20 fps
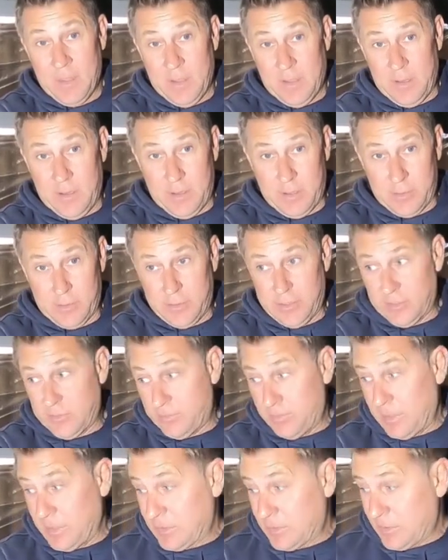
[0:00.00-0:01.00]
You know, just
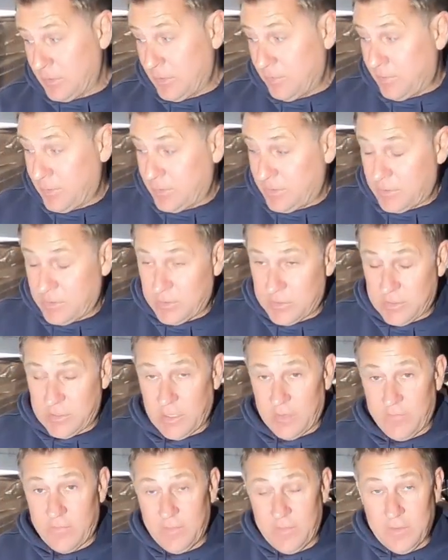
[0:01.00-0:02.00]
make sure you put your
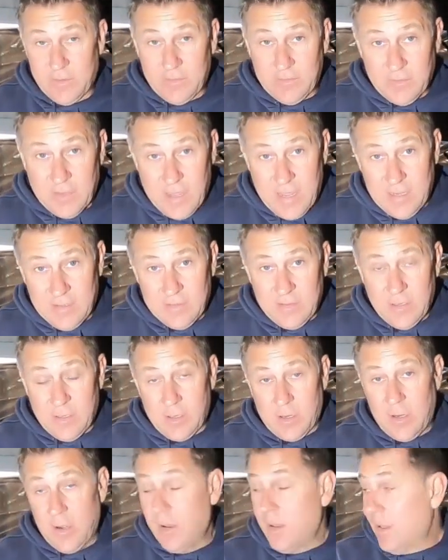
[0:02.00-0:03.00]
stuff in the sides
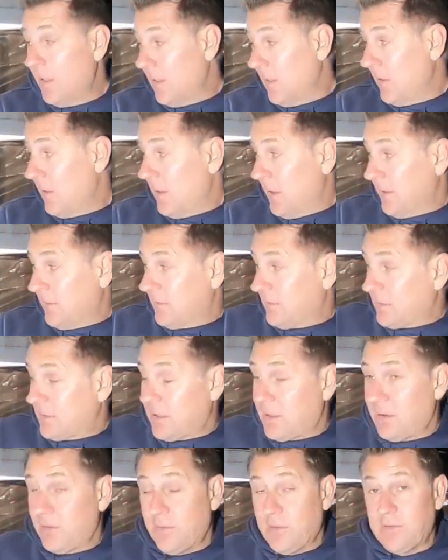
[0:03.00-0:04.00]
here and
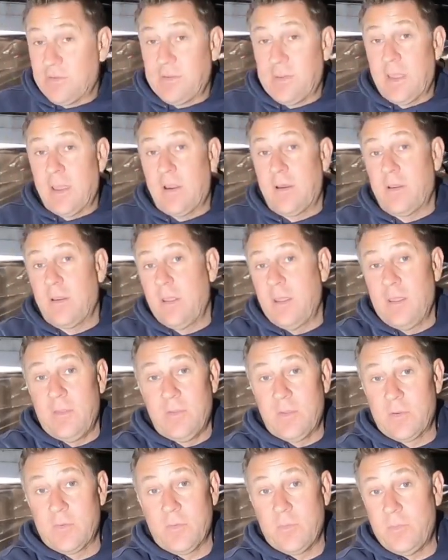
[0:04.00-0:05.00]
secure this down,
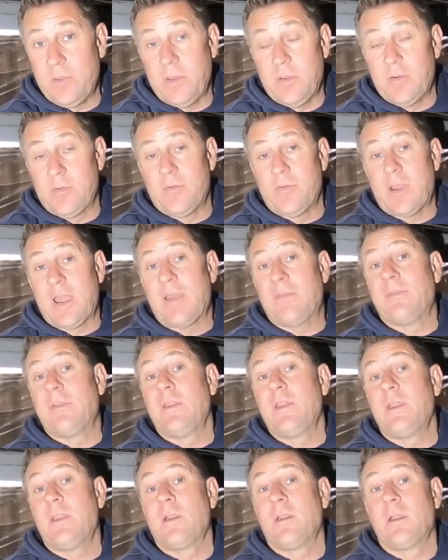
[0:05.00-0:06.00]
and there will be no draft
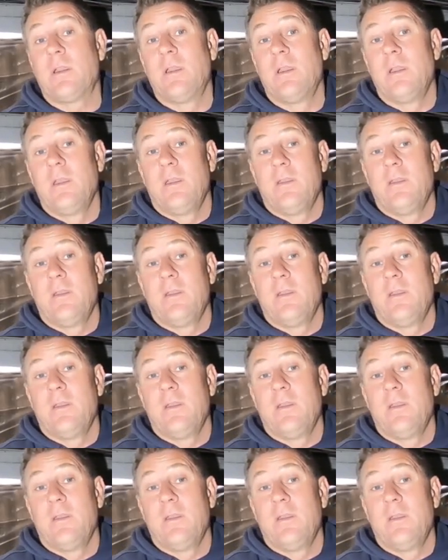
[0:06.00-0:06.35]
in here.